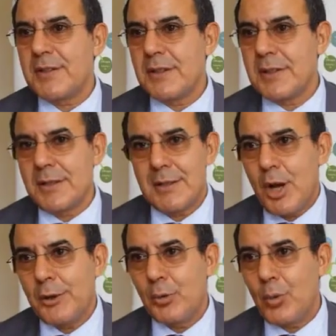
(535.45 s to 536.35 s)
this is
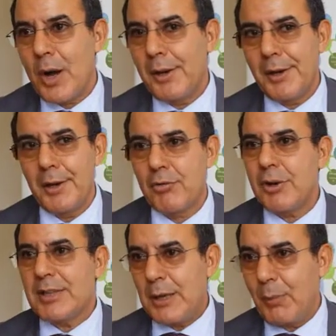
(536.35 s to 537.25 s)
not one
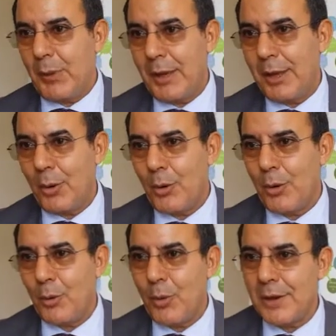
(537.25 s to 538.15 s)
recipe
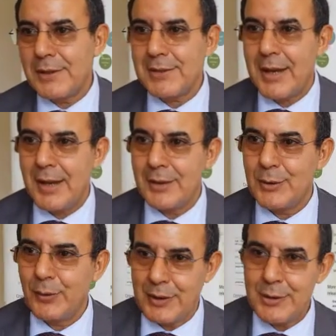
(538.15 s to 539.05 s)
or one
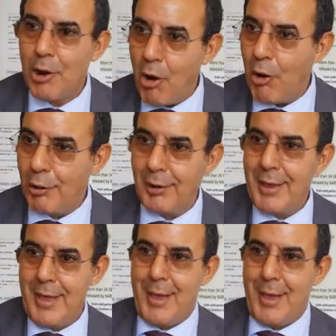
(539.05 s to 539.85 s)
size fits all.